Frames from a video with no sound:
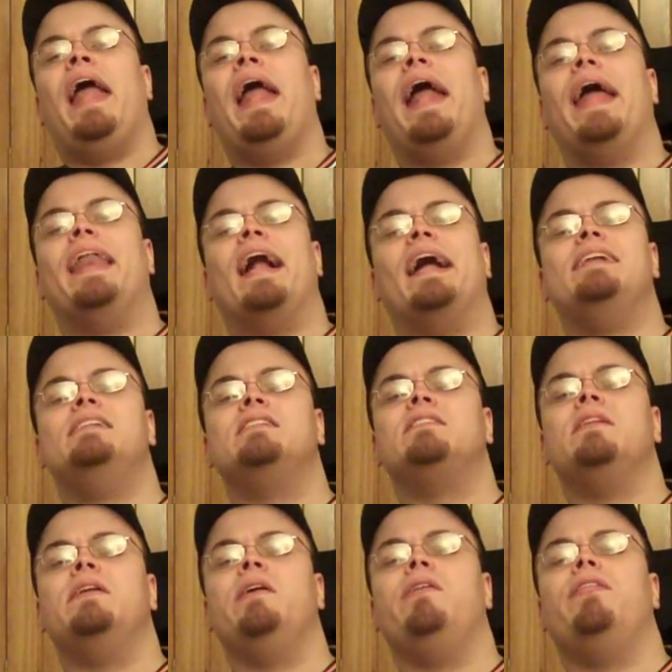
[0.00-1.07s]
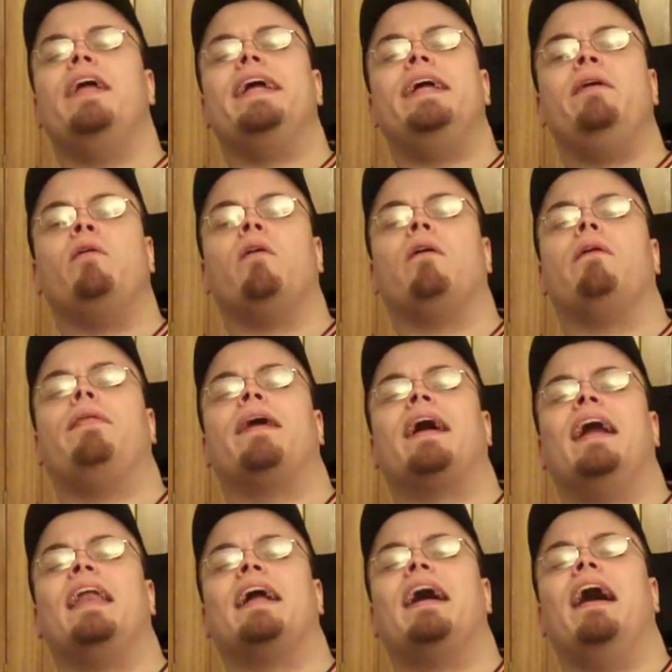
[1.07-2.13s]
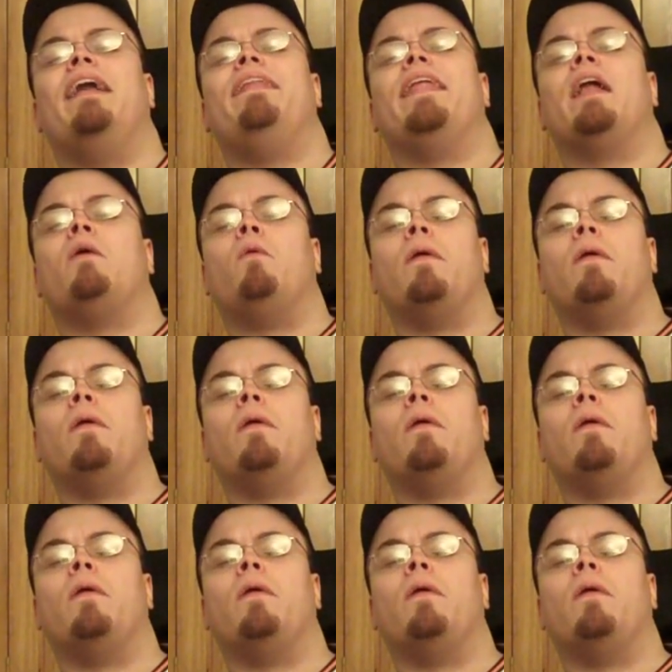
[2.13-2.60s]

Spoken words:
And I just knew that you were the kind of guy that I